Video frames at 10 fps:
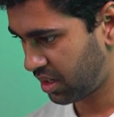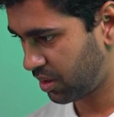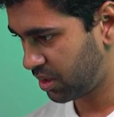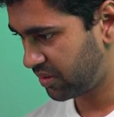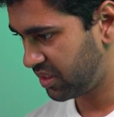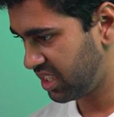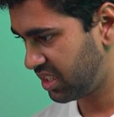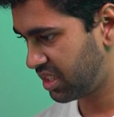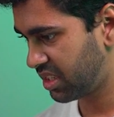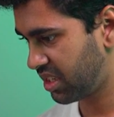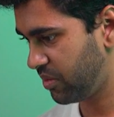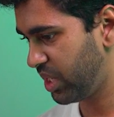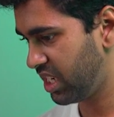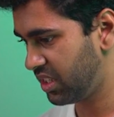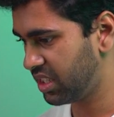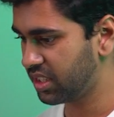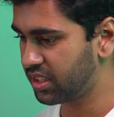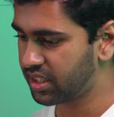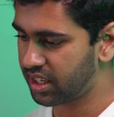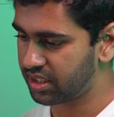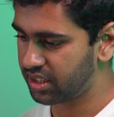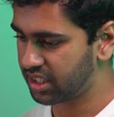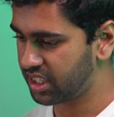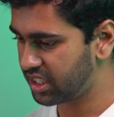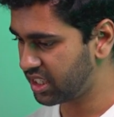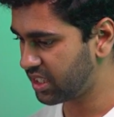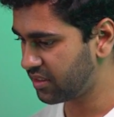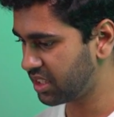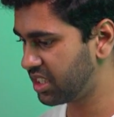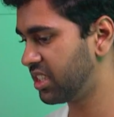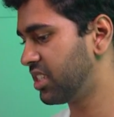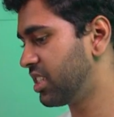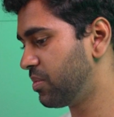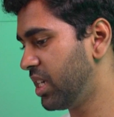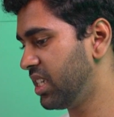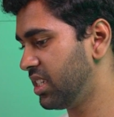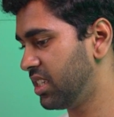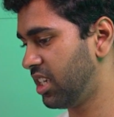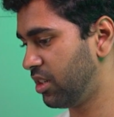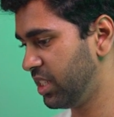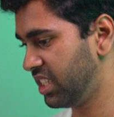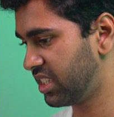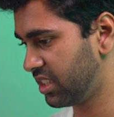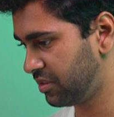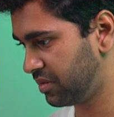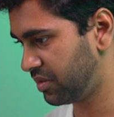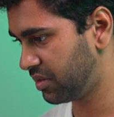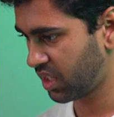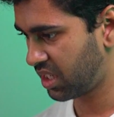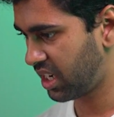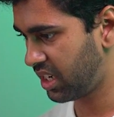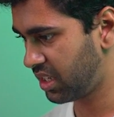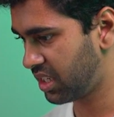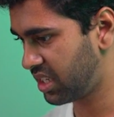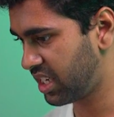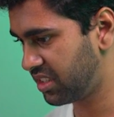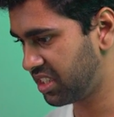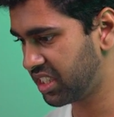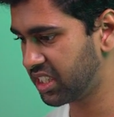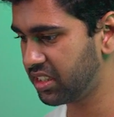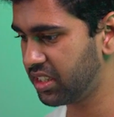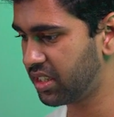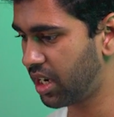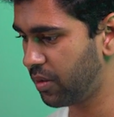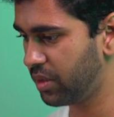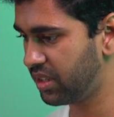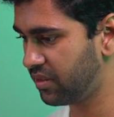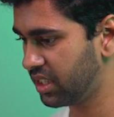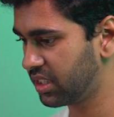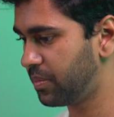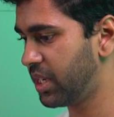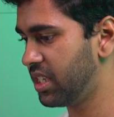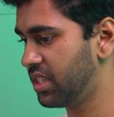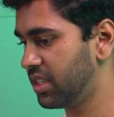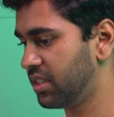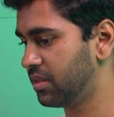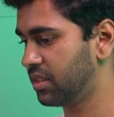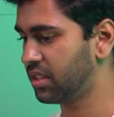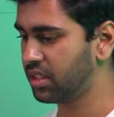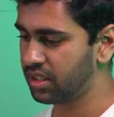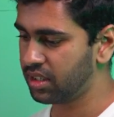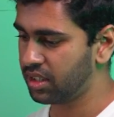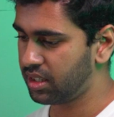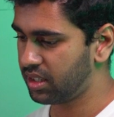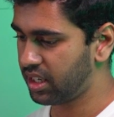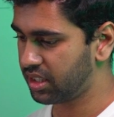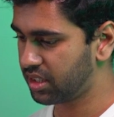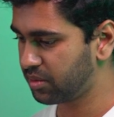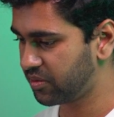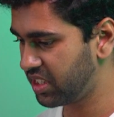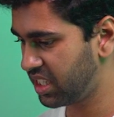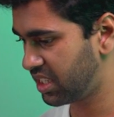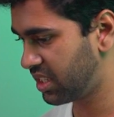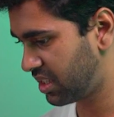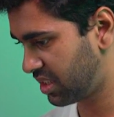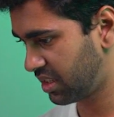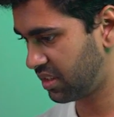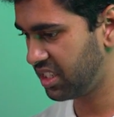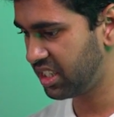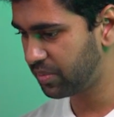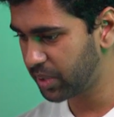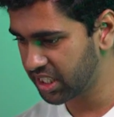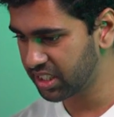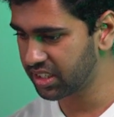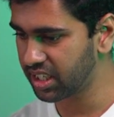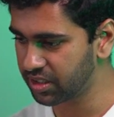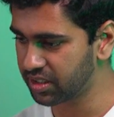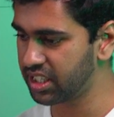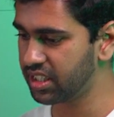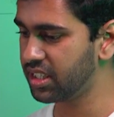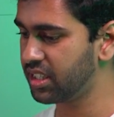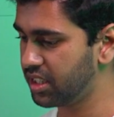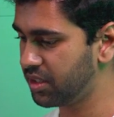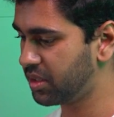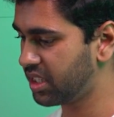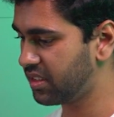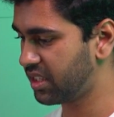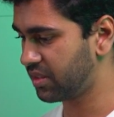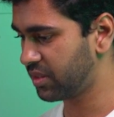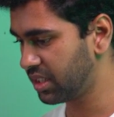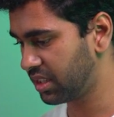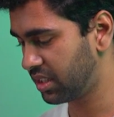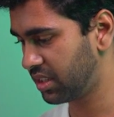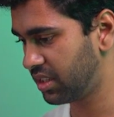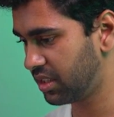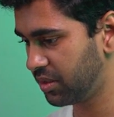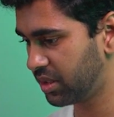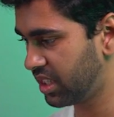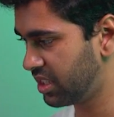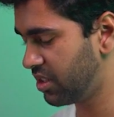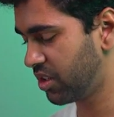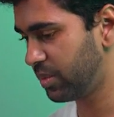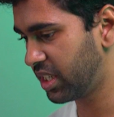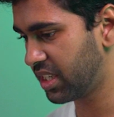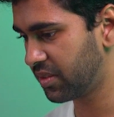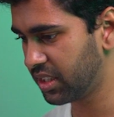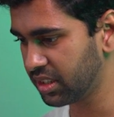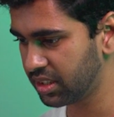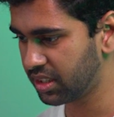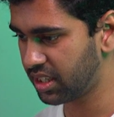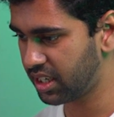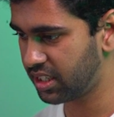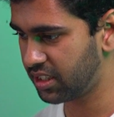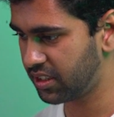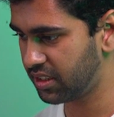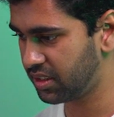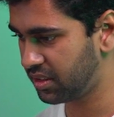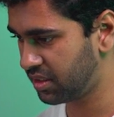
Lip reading: all of these images and the content was generated by Laravel itself. Like it has generated this how it works page. Like some of these pages are not in the use case document as well, and